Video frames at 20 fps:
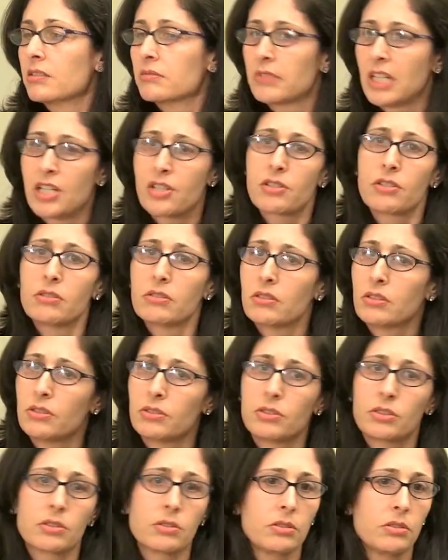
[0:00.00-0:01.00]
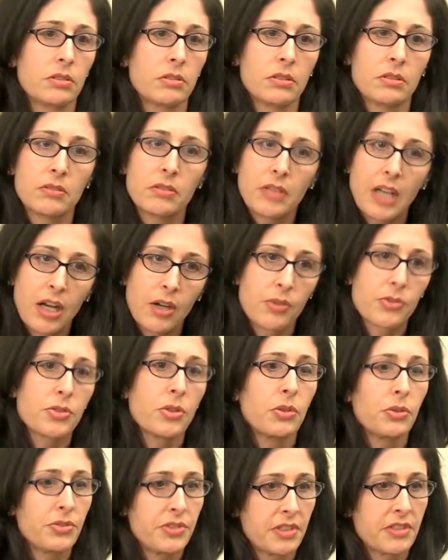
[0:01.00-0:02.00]
racial, cultural,
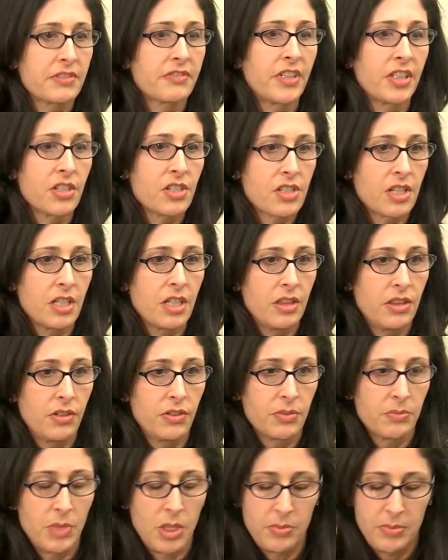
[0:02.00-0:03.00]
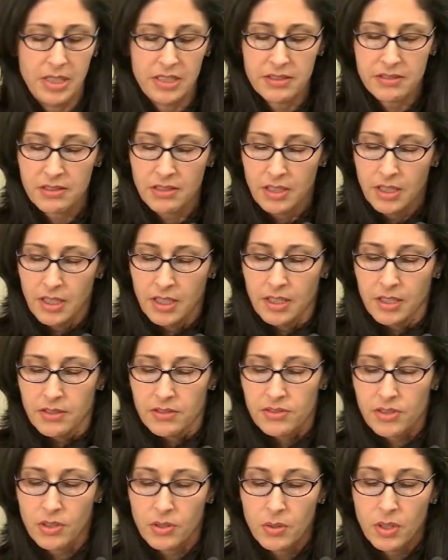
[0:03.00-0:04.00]
household dysfunction in those moments.
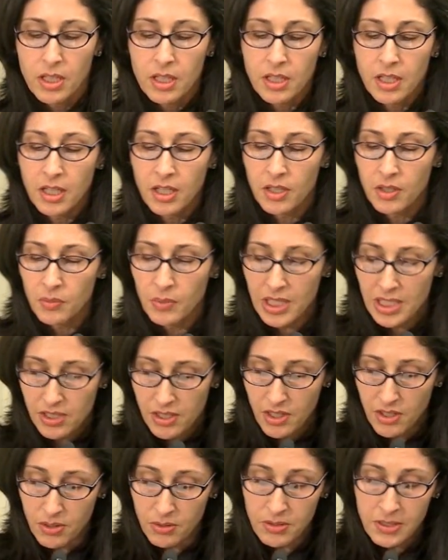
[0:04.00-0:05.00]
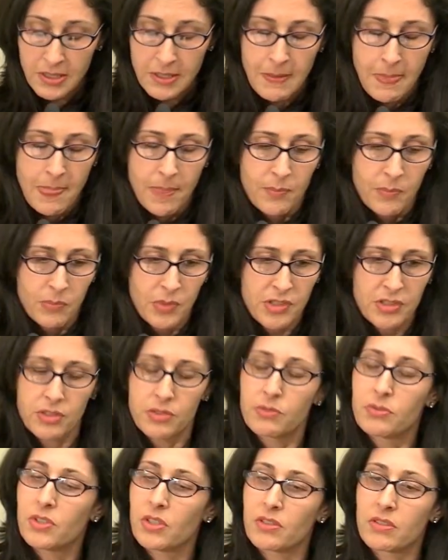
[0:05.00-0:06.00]
So we know, this
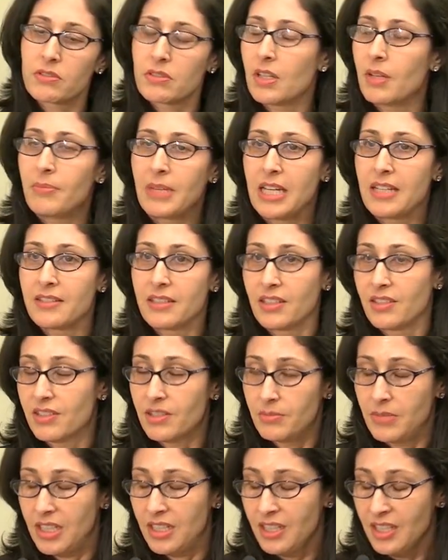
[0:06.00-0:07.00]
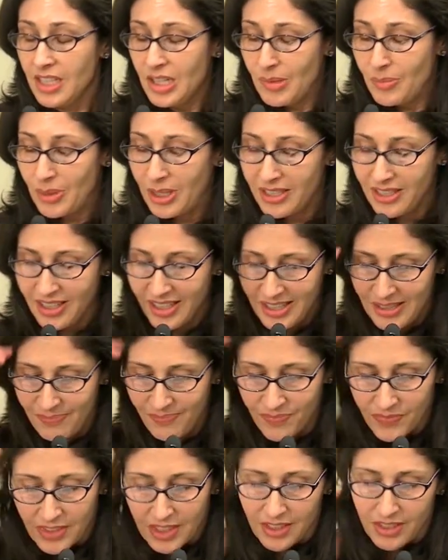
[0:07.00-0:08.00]
is just amazing to me, but
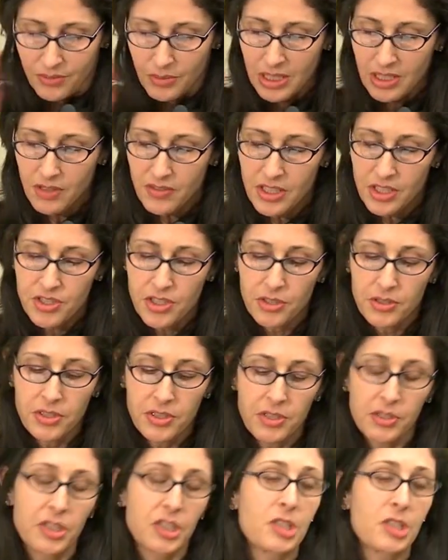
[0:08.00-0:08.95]
we know that children that are